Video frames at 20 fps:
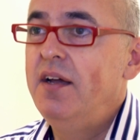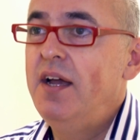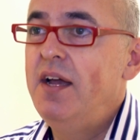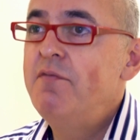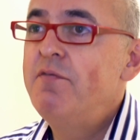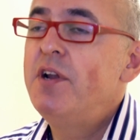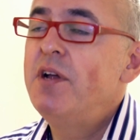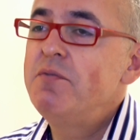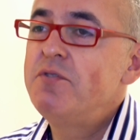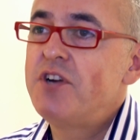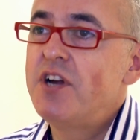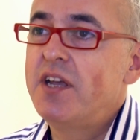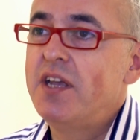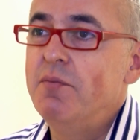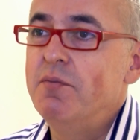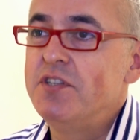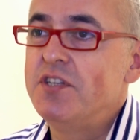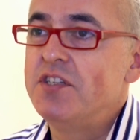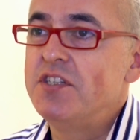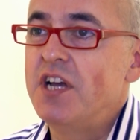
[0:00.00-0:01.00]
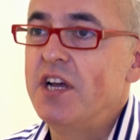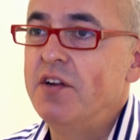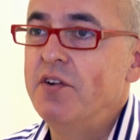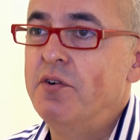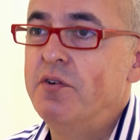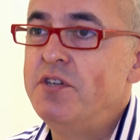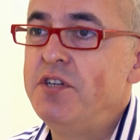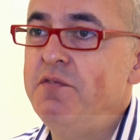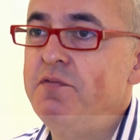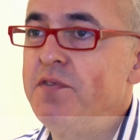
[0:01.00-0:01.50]
Envelope tracking was a
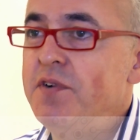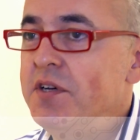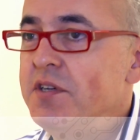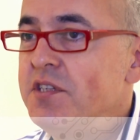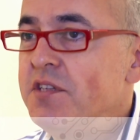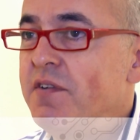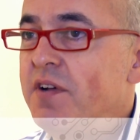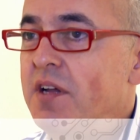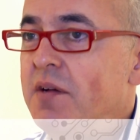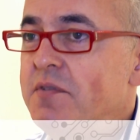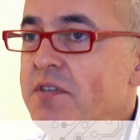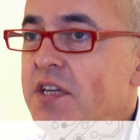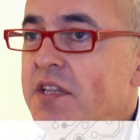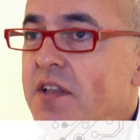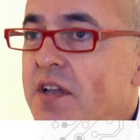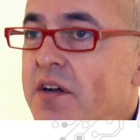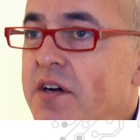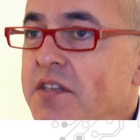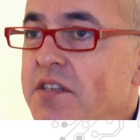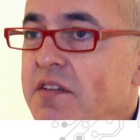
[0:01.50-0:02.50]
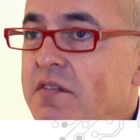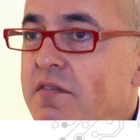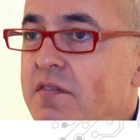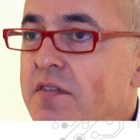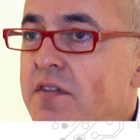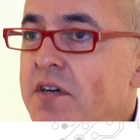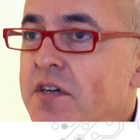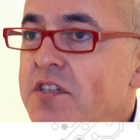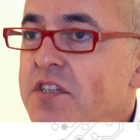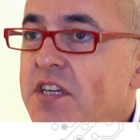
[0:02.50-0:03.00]
technology first developed in the
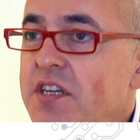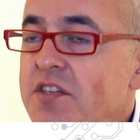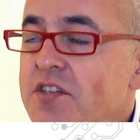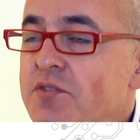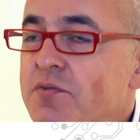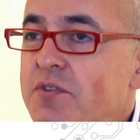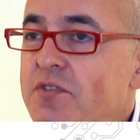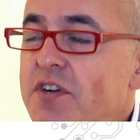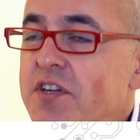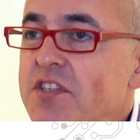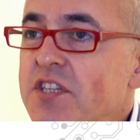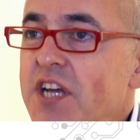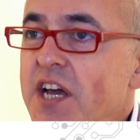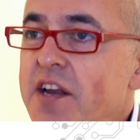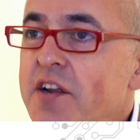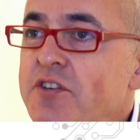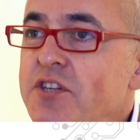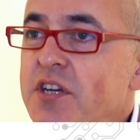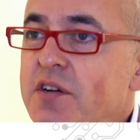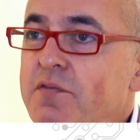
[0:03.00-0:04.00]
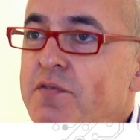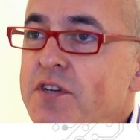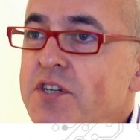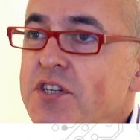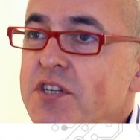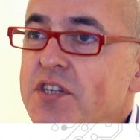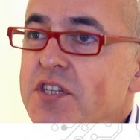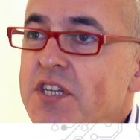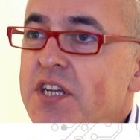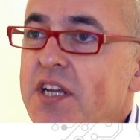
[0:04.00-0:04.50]
1930s to address the energy
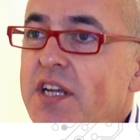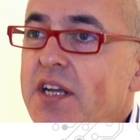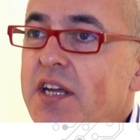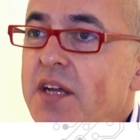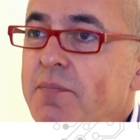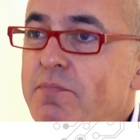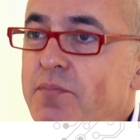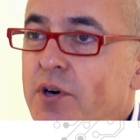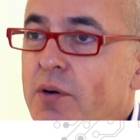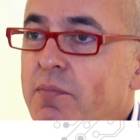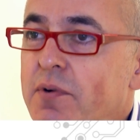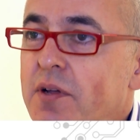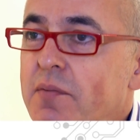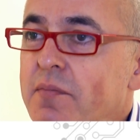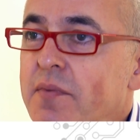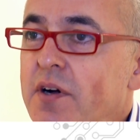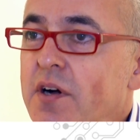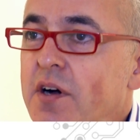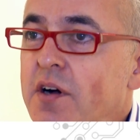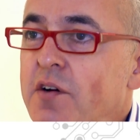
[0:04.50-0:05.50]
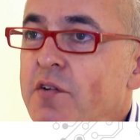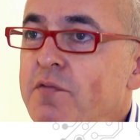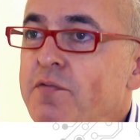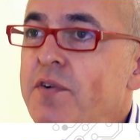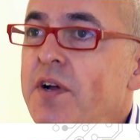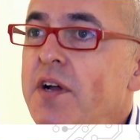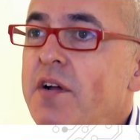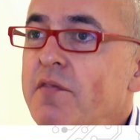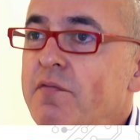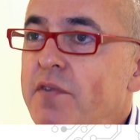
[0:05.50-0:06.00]
efficiency problem of
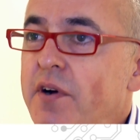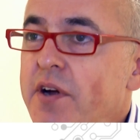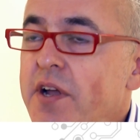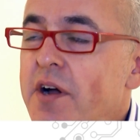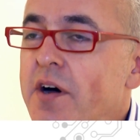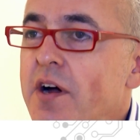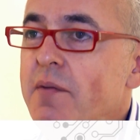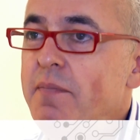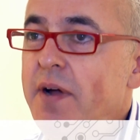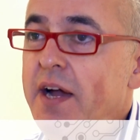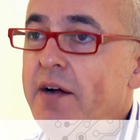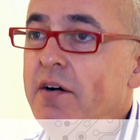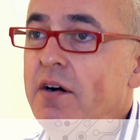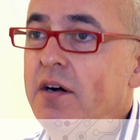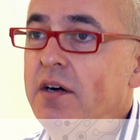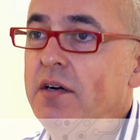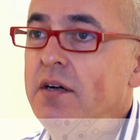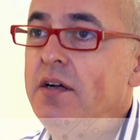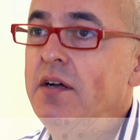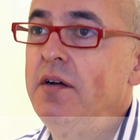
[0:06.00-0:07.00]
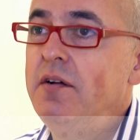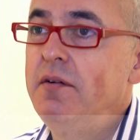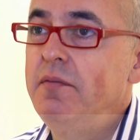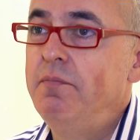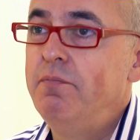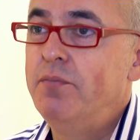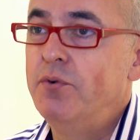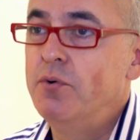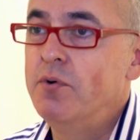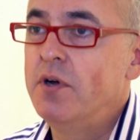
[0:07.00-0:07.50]
very high power
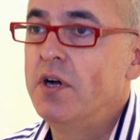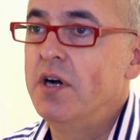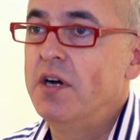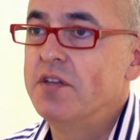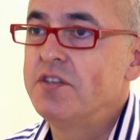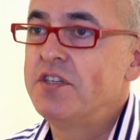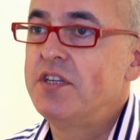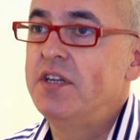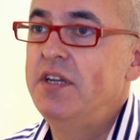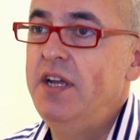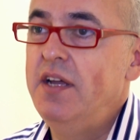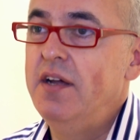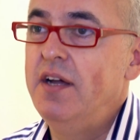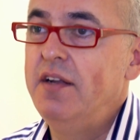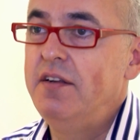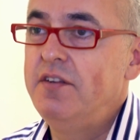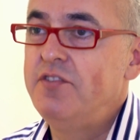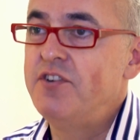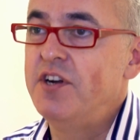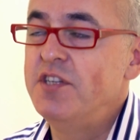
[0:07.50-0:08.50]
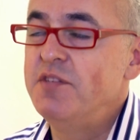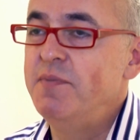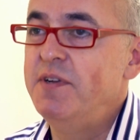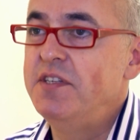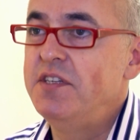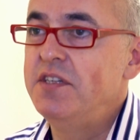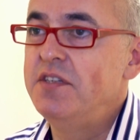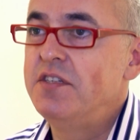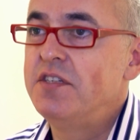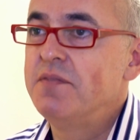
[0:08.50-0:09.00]
broadcast
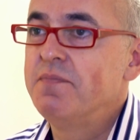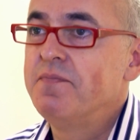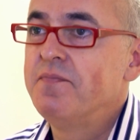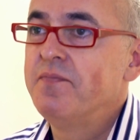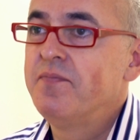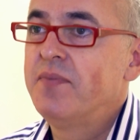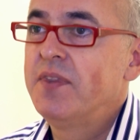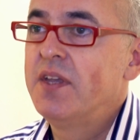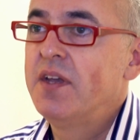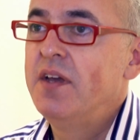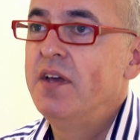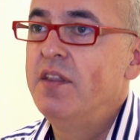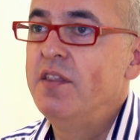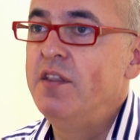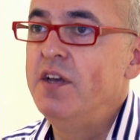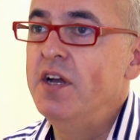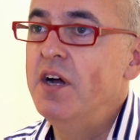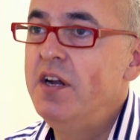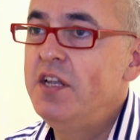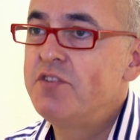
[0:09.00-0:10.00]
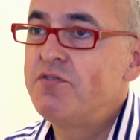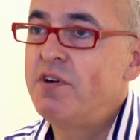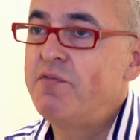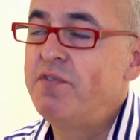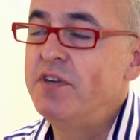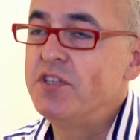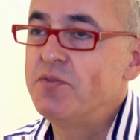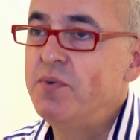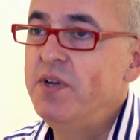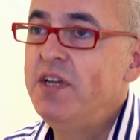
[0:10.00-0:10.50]
transmitters. The earliest
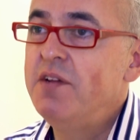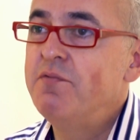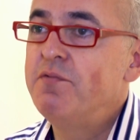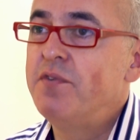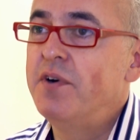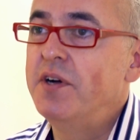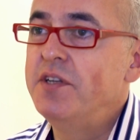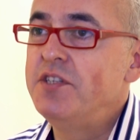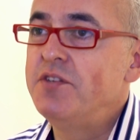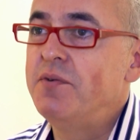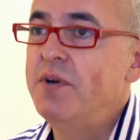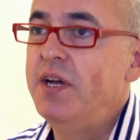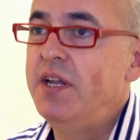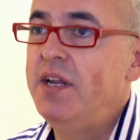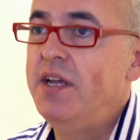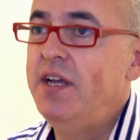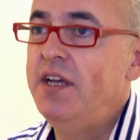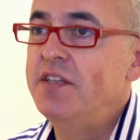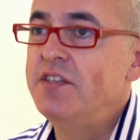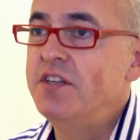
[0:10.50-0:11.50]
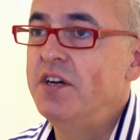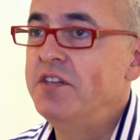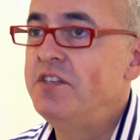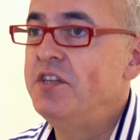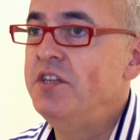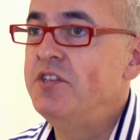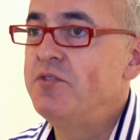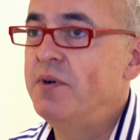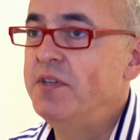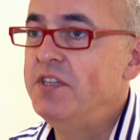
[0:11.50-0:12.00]
reference we can find to it is
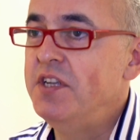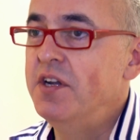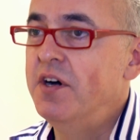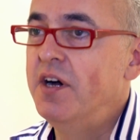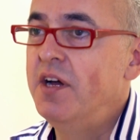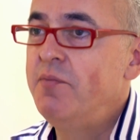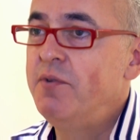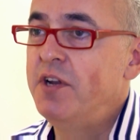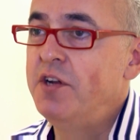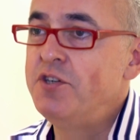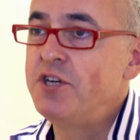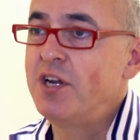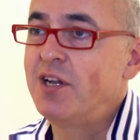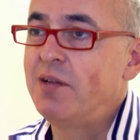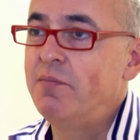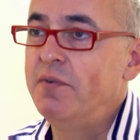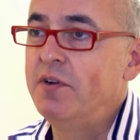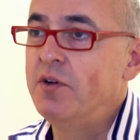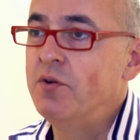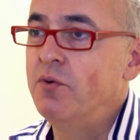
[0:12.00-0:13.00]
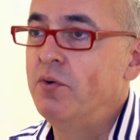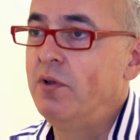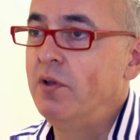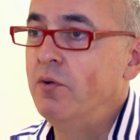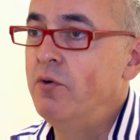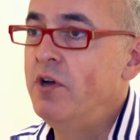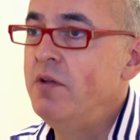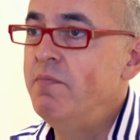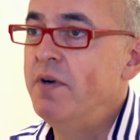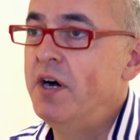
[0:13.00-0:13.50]
1929 when a gentleman called
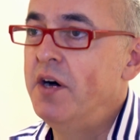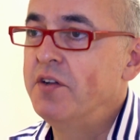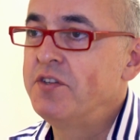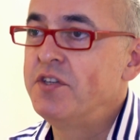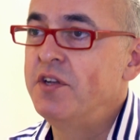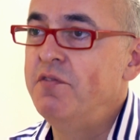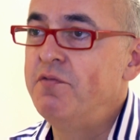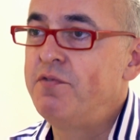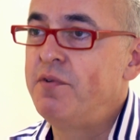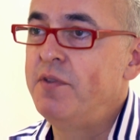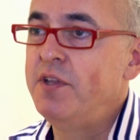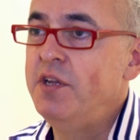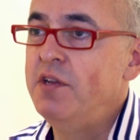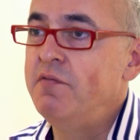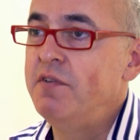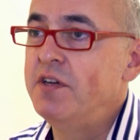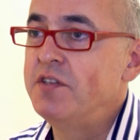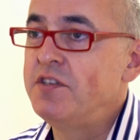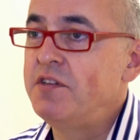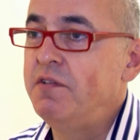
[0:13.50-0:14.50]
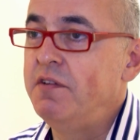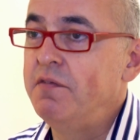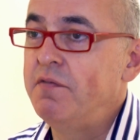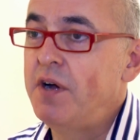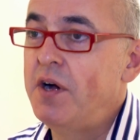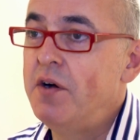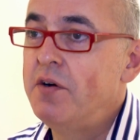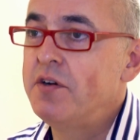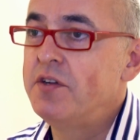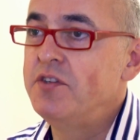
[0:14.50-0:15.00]
Loy Barton from the University of
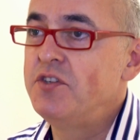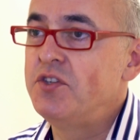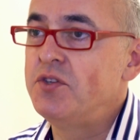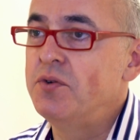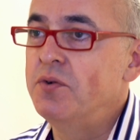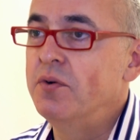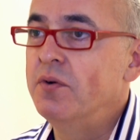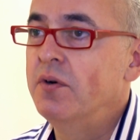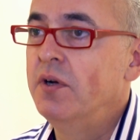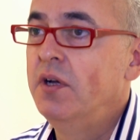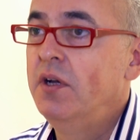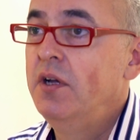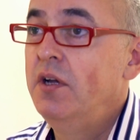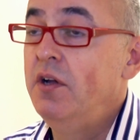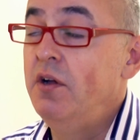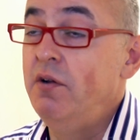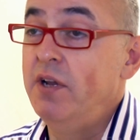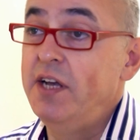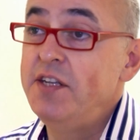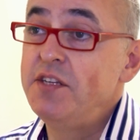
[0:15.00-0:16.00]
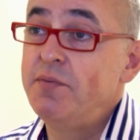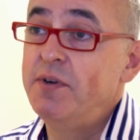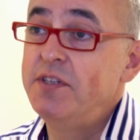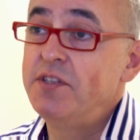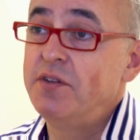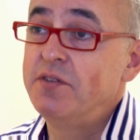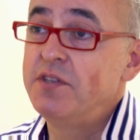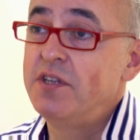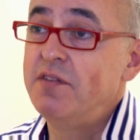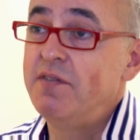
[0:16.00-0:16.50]
Arkansas, who later went
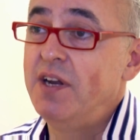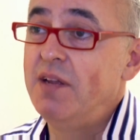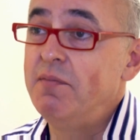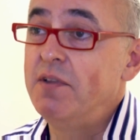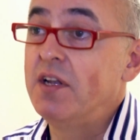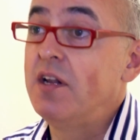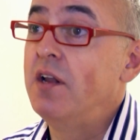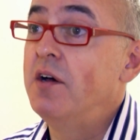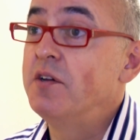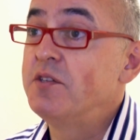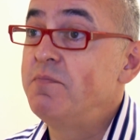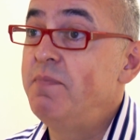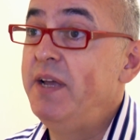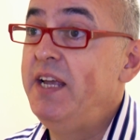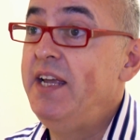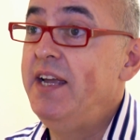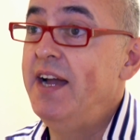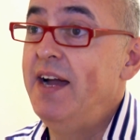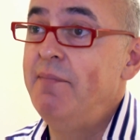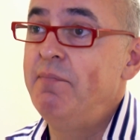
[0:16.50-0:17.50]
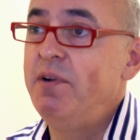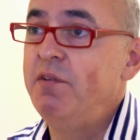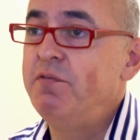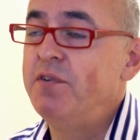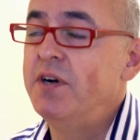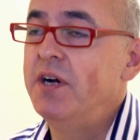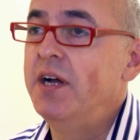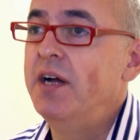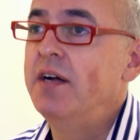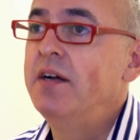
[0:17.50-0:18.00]
on to develop the Class B
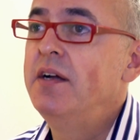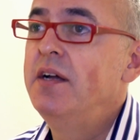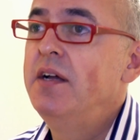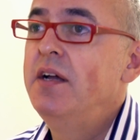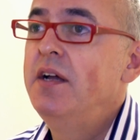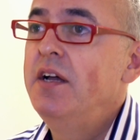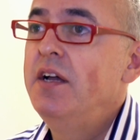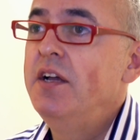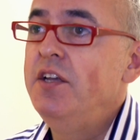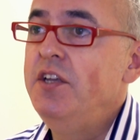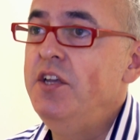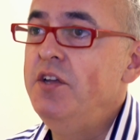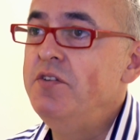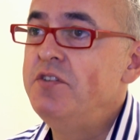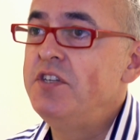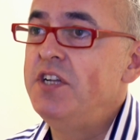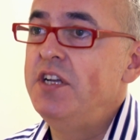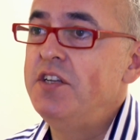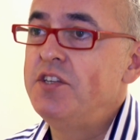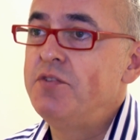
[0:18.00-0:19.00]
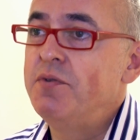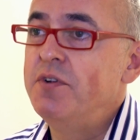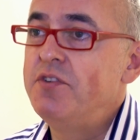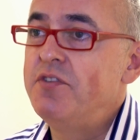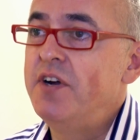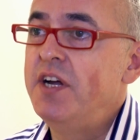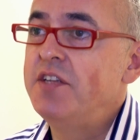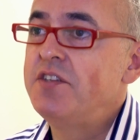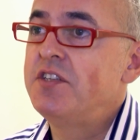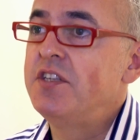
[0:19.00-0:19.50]
amplifier, used it to
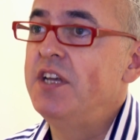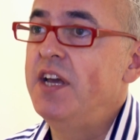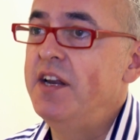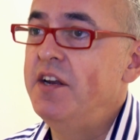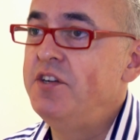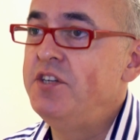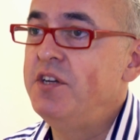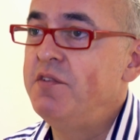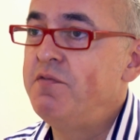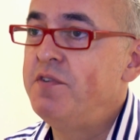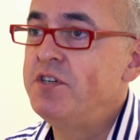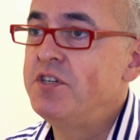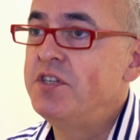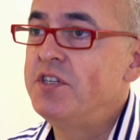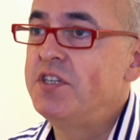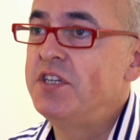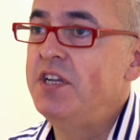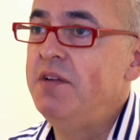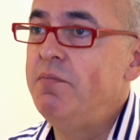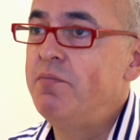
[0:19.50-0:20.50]
address the energy efficiency